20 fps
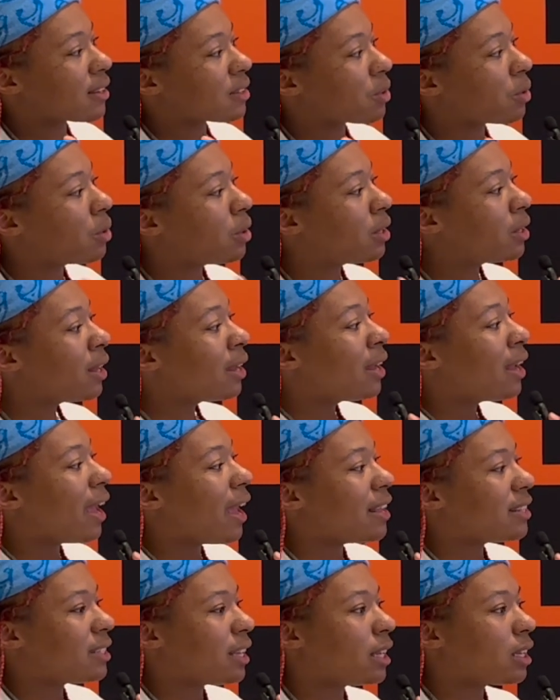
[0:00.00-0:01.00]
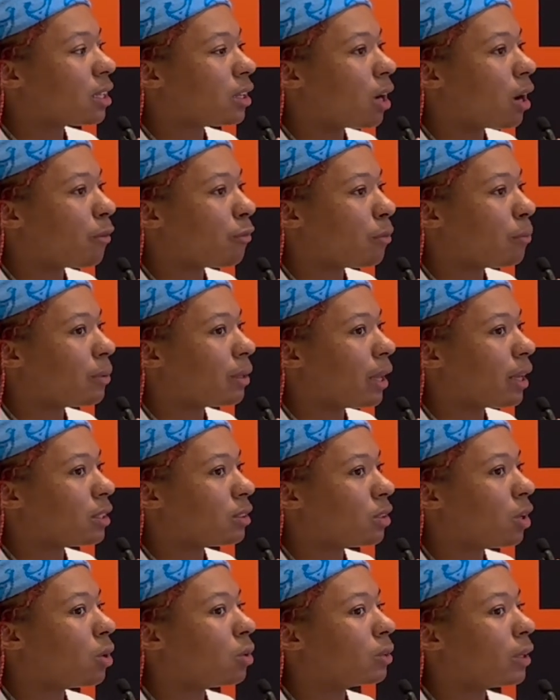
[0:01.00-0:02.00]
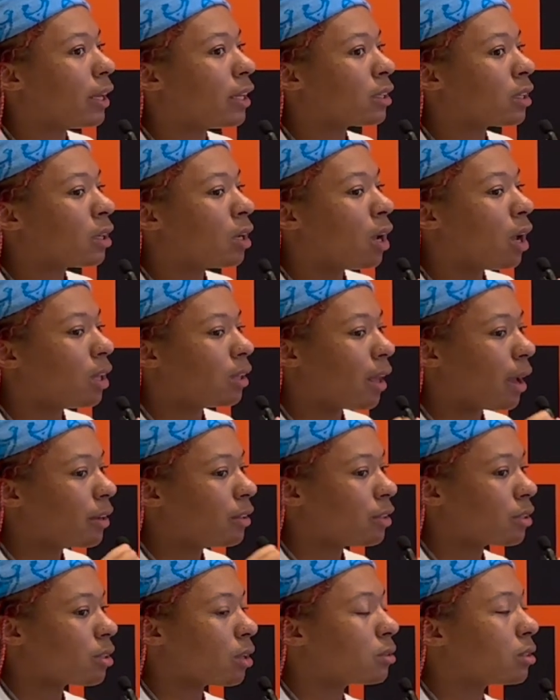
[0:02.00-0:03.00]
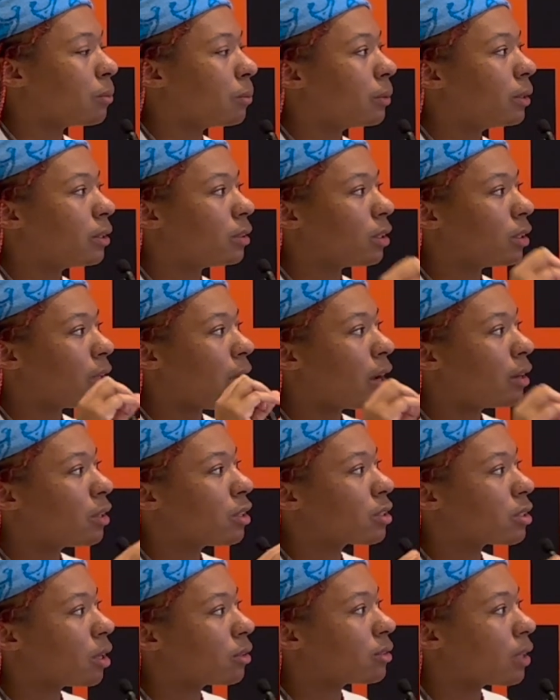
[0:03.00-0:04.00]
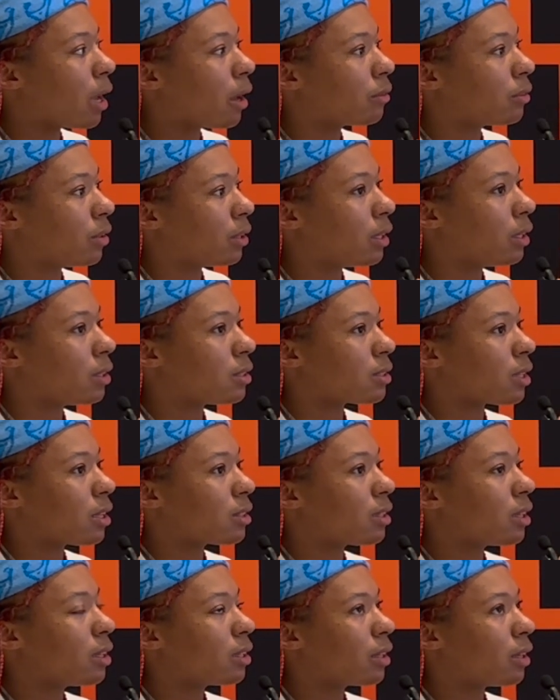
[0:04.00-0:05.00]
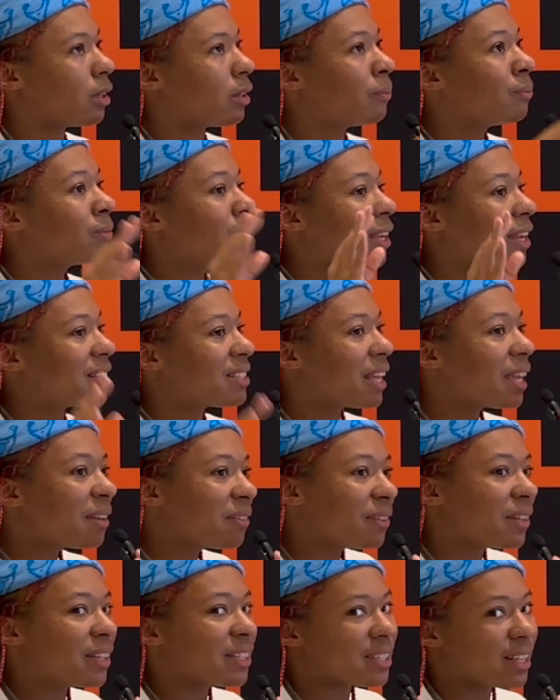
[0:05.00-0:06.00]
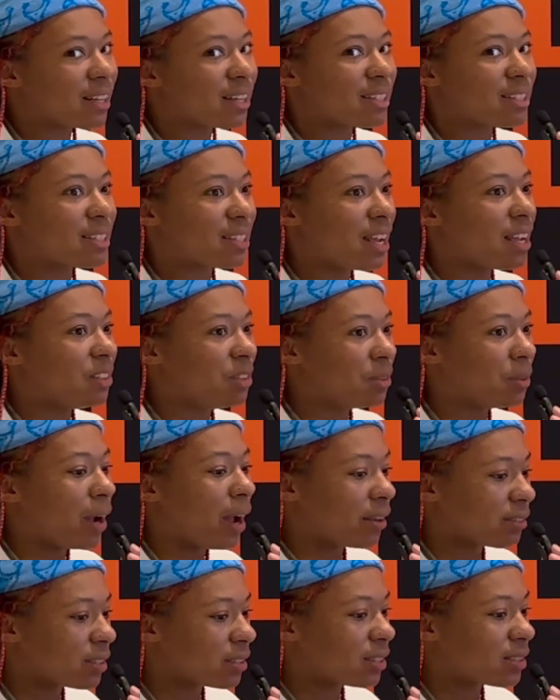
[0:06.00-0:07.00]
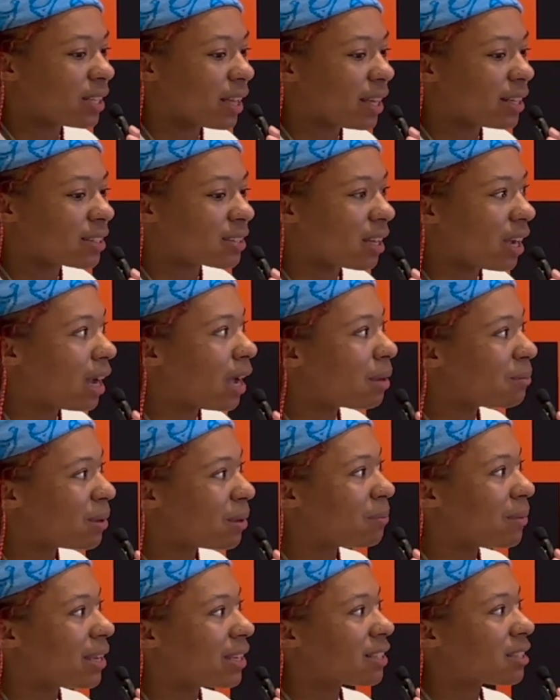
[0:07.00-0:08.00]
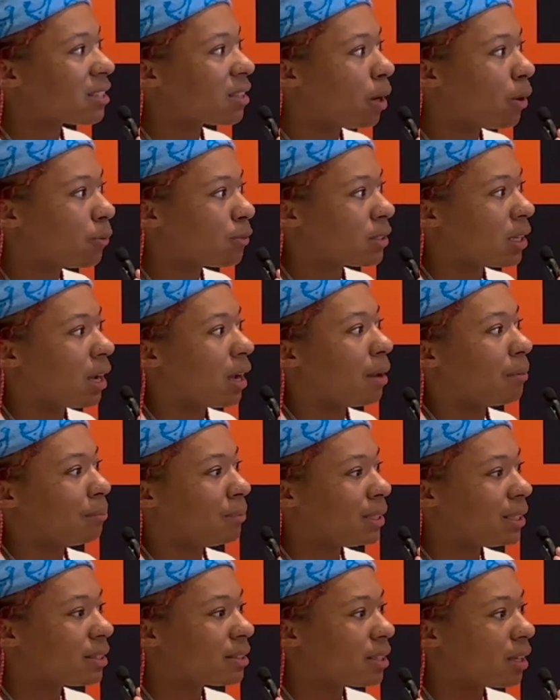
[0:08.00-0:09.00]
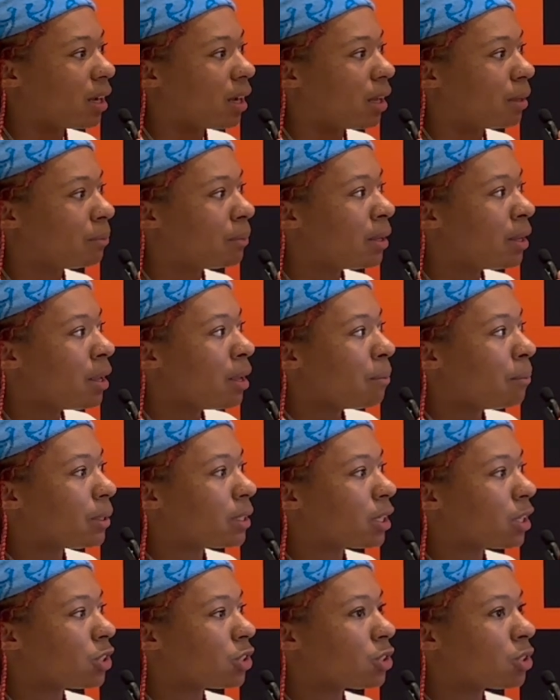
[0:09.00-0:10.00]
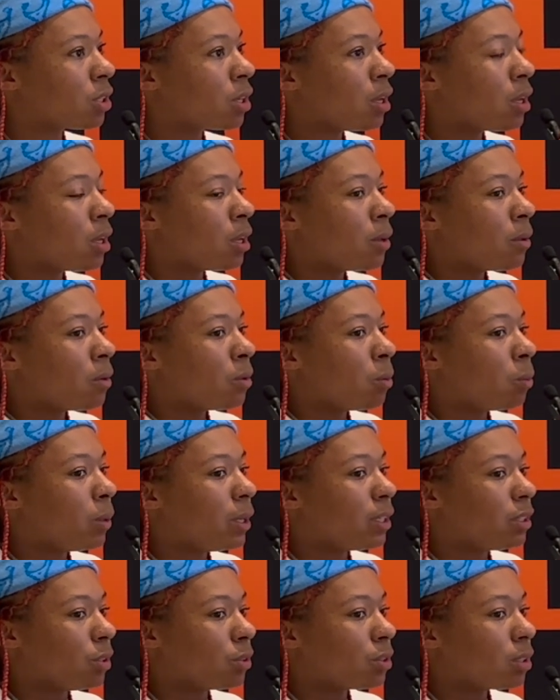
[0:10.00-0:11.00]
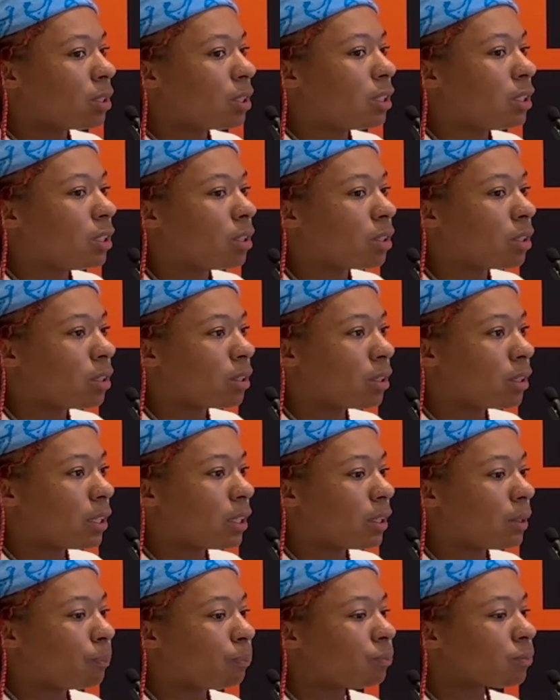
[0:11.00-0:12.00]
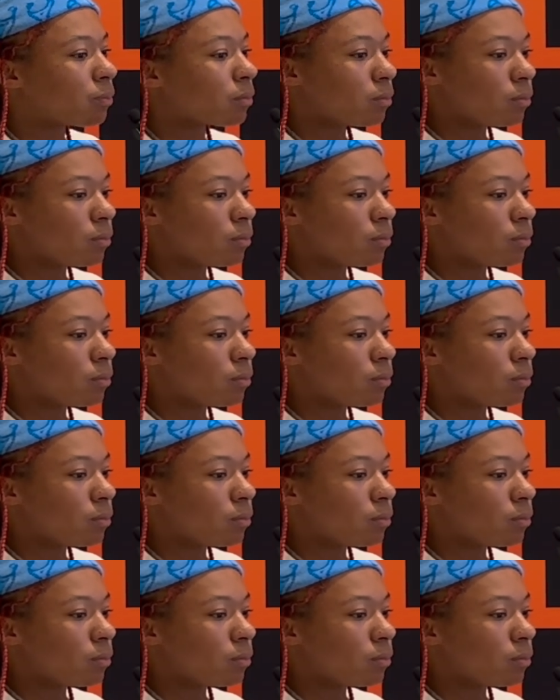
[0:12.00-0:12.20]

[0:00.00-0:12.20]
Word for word: is on and take it off and be like, no, like, allow yourself to breathe. Allow yourself to have grace. I think uh, Xavier said it today. You have to take time and make self time, me time. Yeah. Because when you through the year and